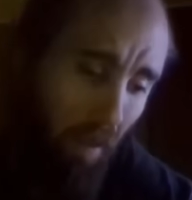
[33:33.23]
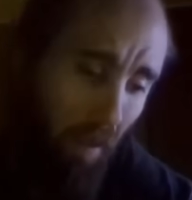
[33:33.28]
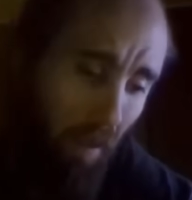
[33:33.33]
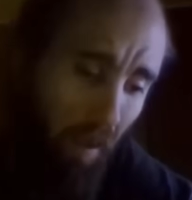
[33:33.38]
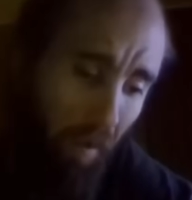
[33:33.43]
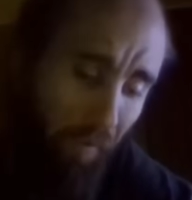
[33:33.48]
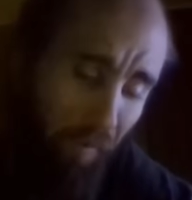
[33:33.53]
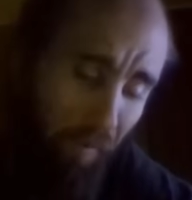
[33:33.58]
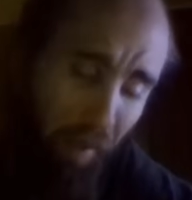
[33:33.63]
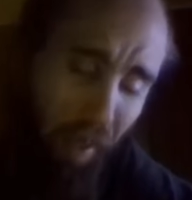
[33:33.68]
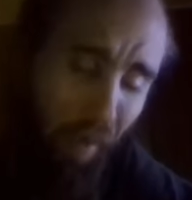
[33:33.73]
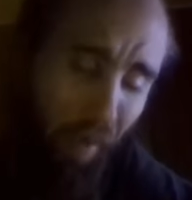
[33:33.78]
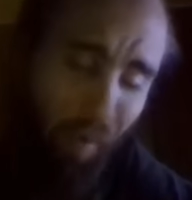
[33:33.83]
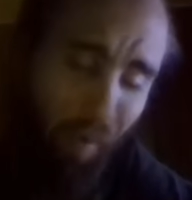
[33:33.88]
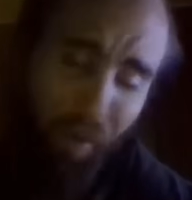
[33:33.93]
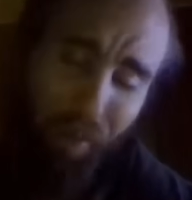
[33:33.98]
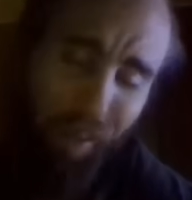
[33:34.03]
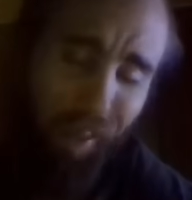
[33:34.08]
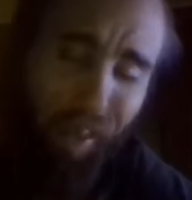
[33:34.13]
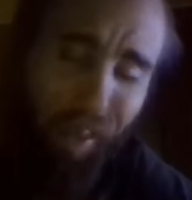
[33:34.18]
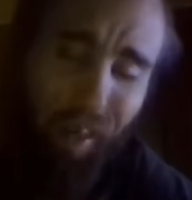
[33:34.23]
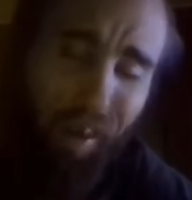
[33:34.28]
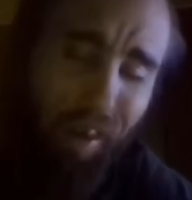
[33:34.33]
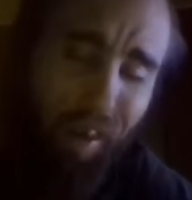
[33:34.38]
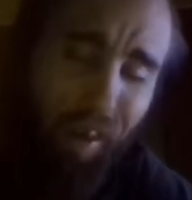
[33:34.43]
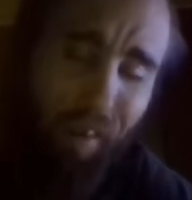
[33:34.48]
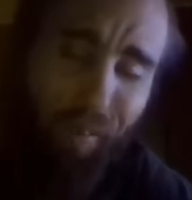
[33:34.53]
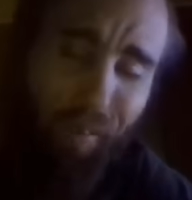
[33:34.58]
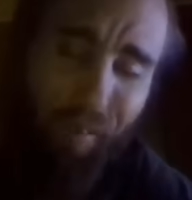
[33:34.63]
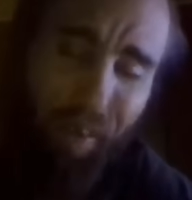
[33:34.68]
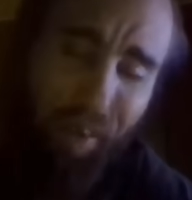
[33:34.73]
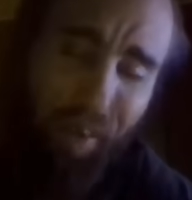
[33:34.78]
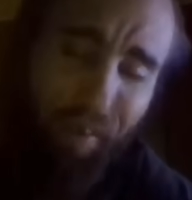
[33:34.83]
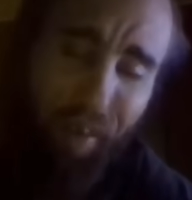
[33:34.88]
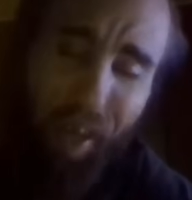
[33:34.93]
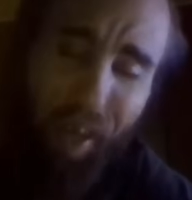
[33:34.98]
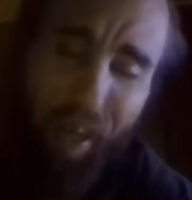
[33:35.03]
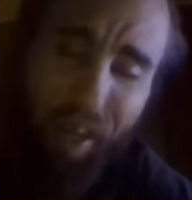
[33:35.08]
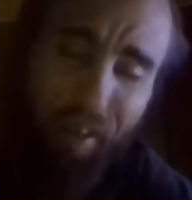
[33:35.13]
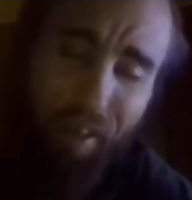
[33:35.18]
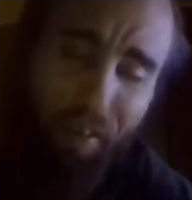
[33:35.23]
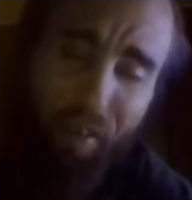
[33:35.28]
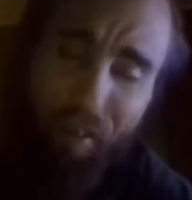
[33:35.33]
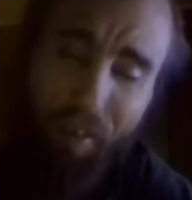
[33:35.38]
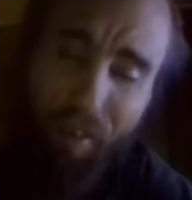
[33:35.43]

but that wasn't good enough for you guys.